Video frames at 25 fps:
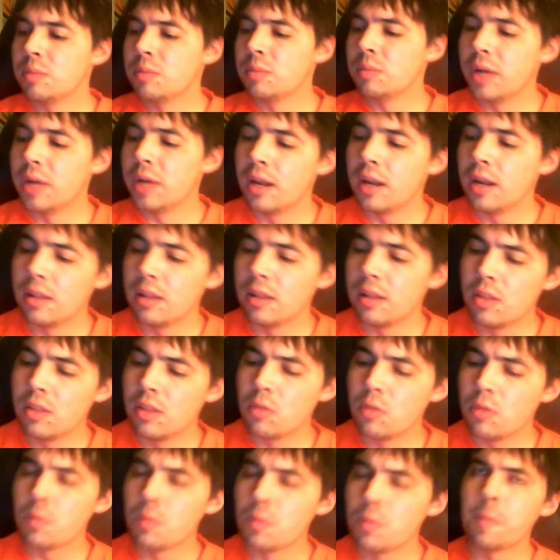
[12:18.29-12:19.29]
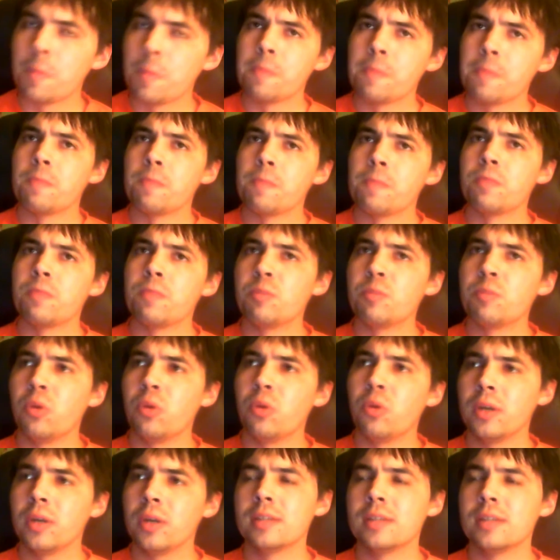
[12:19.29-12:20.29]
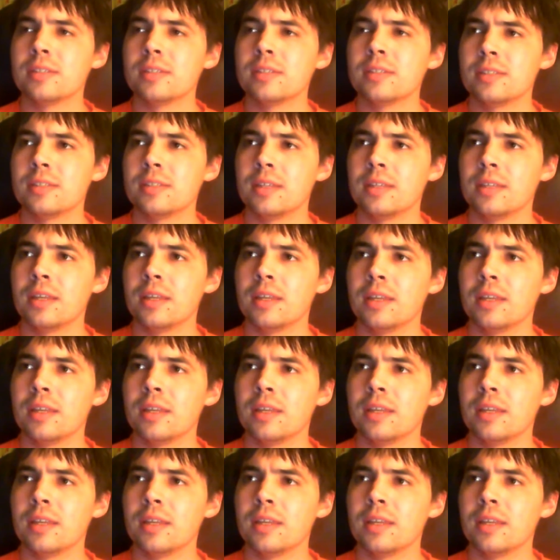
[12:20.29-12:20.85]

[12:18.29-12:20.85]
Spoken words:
but the point is that